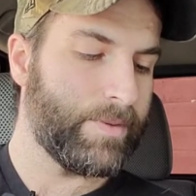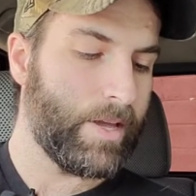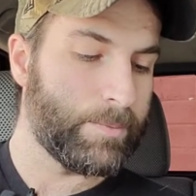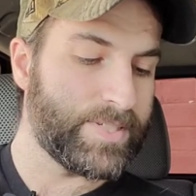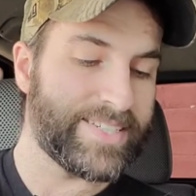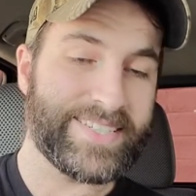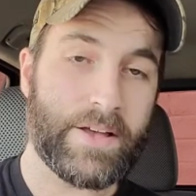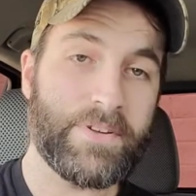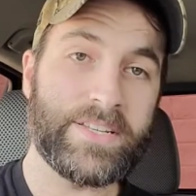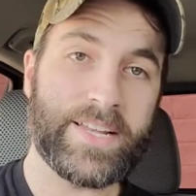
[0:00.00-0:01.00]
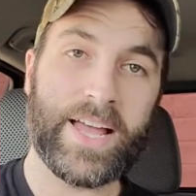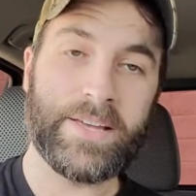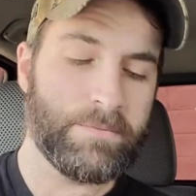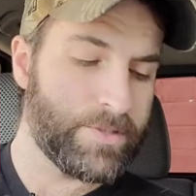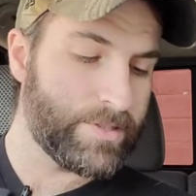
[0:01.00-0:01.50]
Up to seven
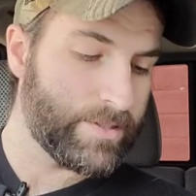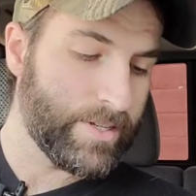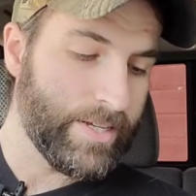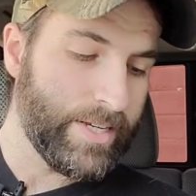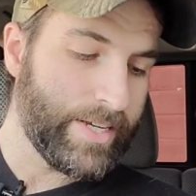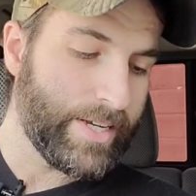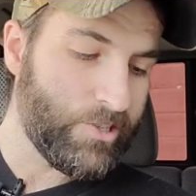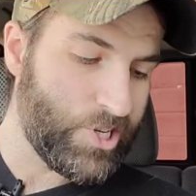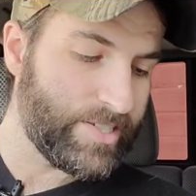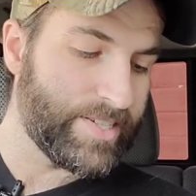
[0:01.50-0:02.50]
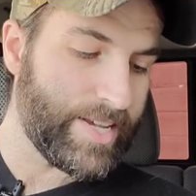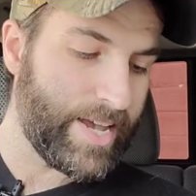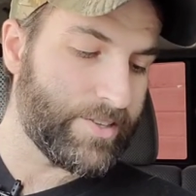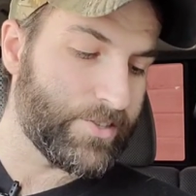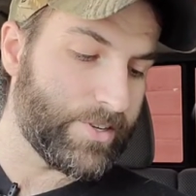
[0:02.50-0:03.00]
times? And Jesus
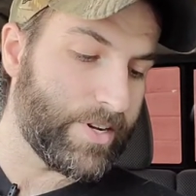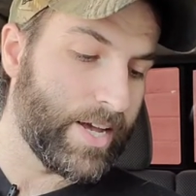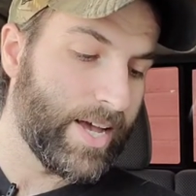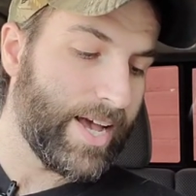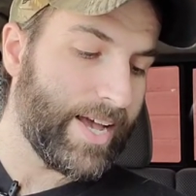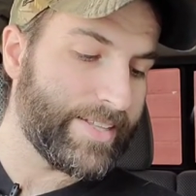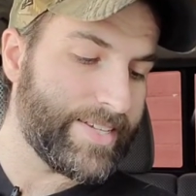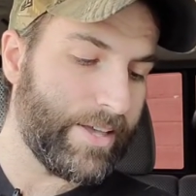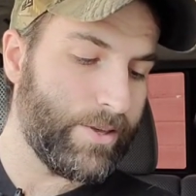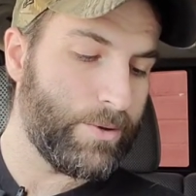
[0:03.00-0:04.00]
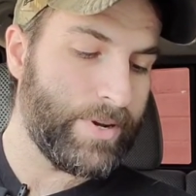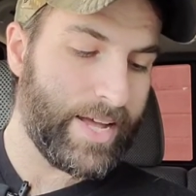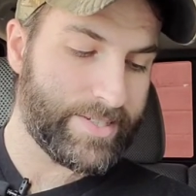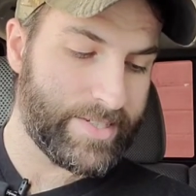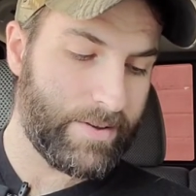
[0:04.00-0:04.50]
answered, I tell you,
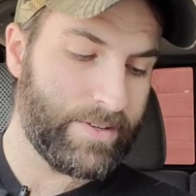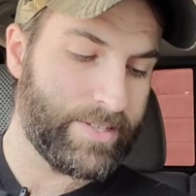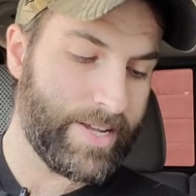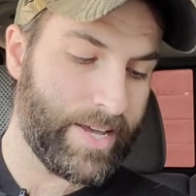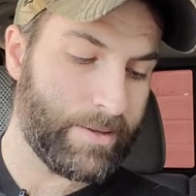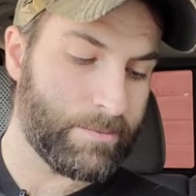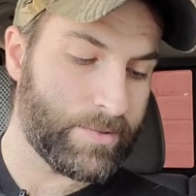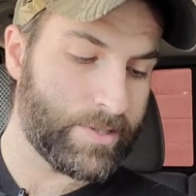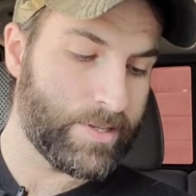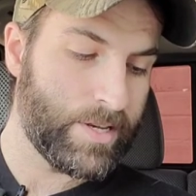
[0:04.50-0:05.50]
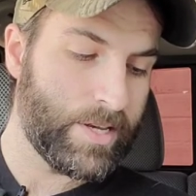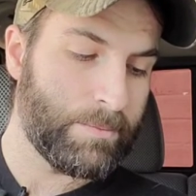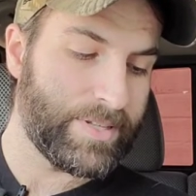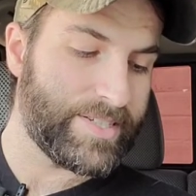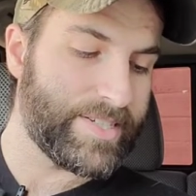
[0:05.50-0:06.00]
not seven times,
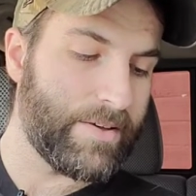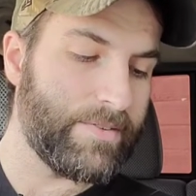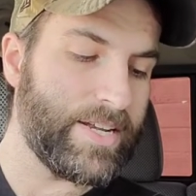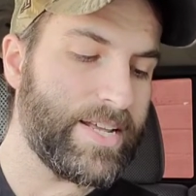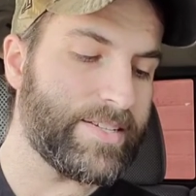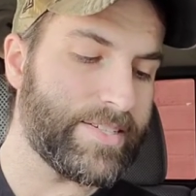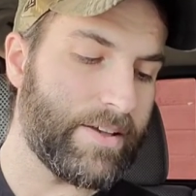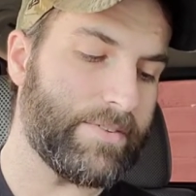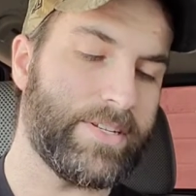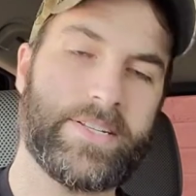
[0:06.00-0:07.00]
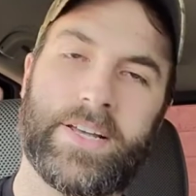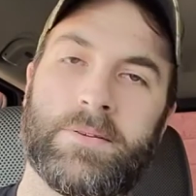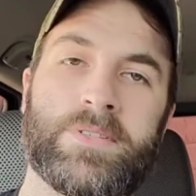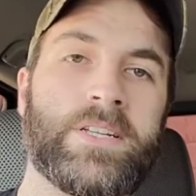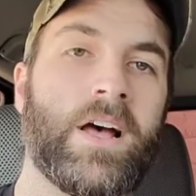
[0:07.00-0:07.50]
but 77
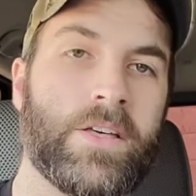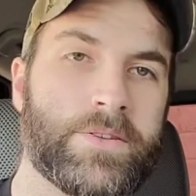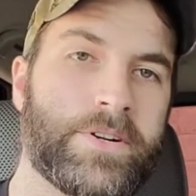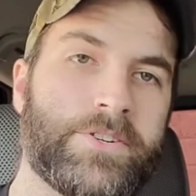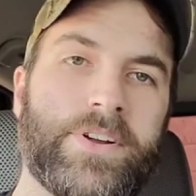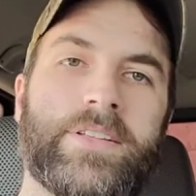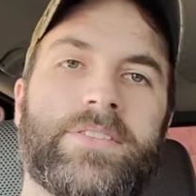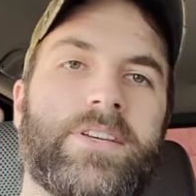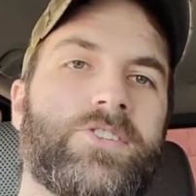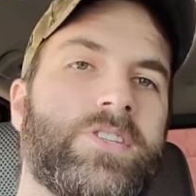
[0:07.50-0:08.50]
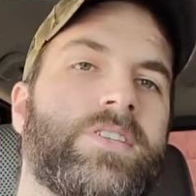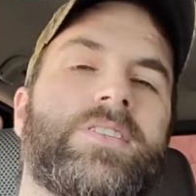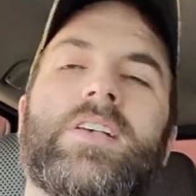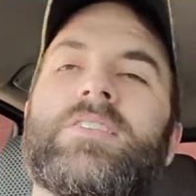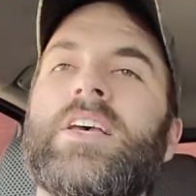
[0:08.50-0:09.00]
times. In other translations, it
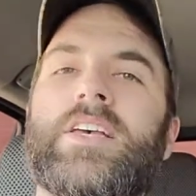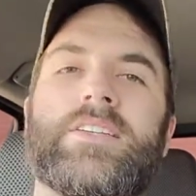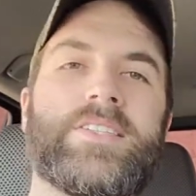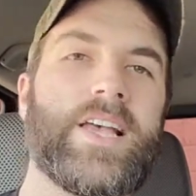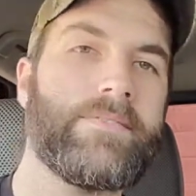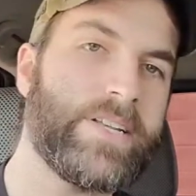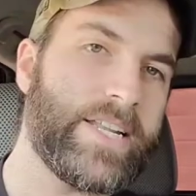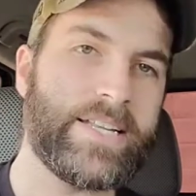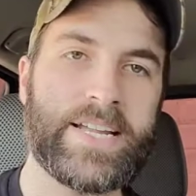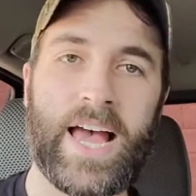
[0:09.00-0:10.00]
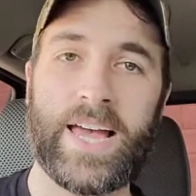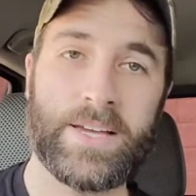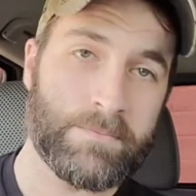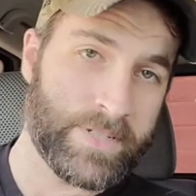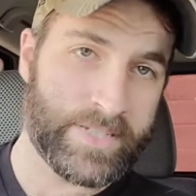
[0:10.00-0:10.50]
says 70
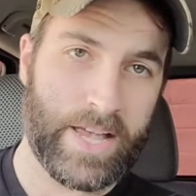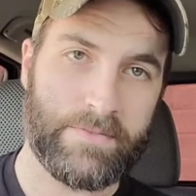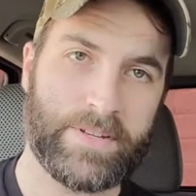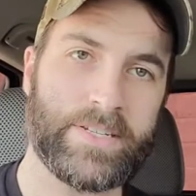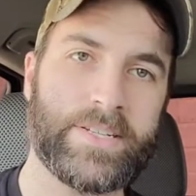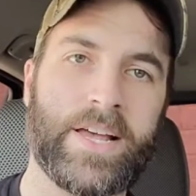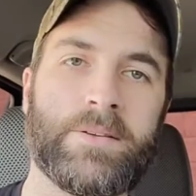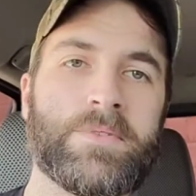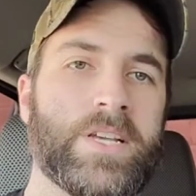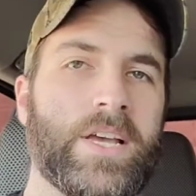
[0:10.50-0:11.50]
times seven times.